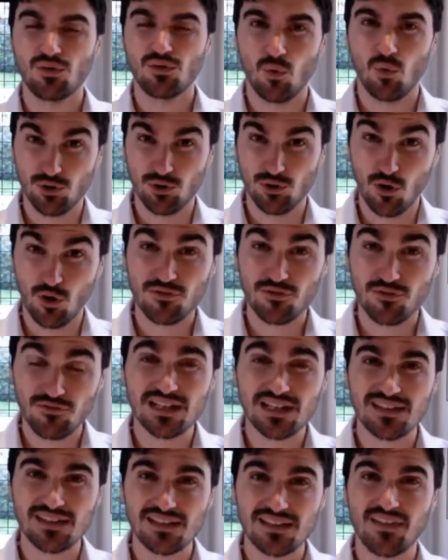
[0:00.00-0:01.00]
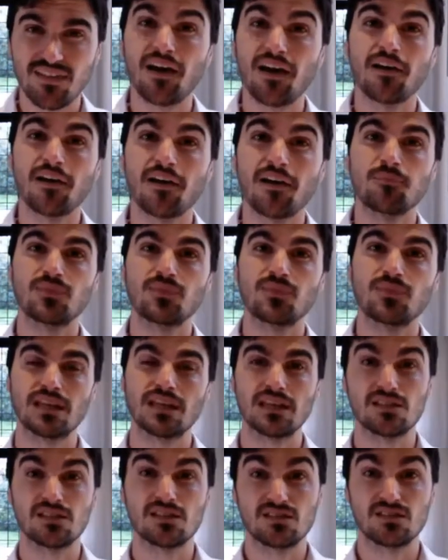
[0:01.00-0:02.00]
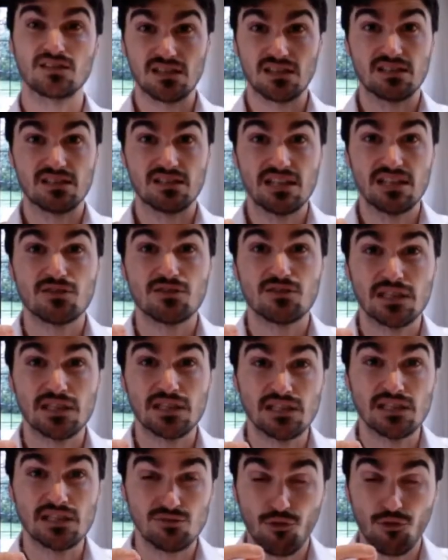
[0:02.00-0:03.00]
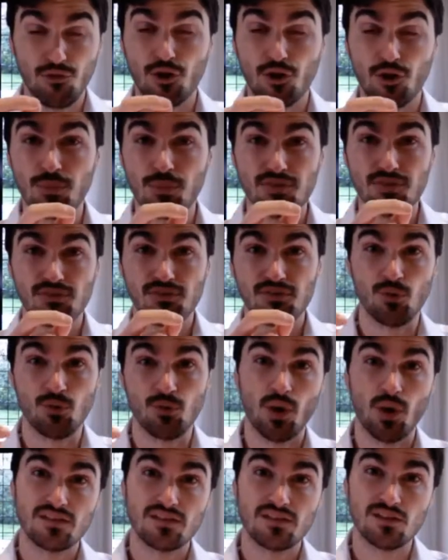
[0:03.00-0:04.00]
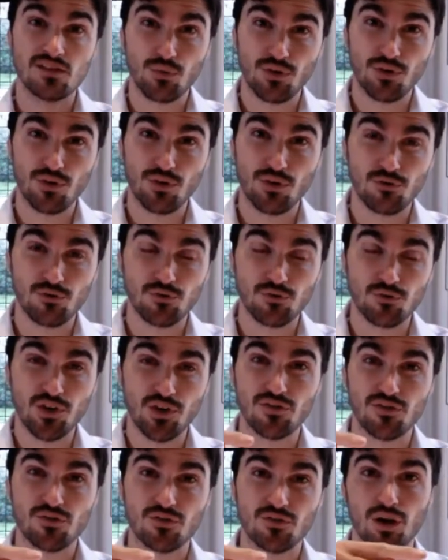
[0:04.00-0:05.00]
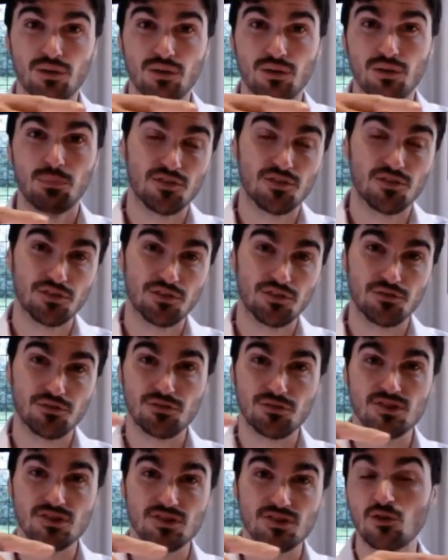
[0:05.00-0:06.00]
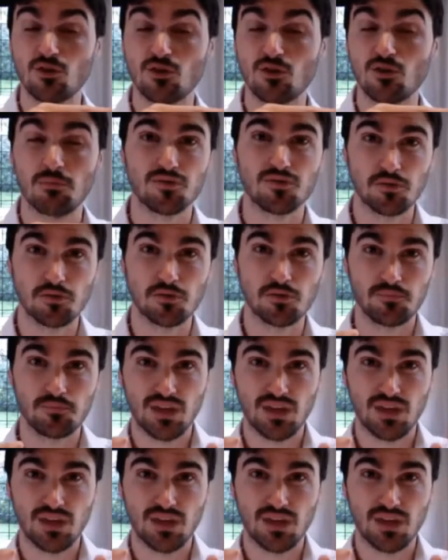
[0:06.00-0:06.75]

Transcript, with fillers: What you're often feeling then is, is literally neuromas. So where these little peripheral nerves were passing through the skin or muscle,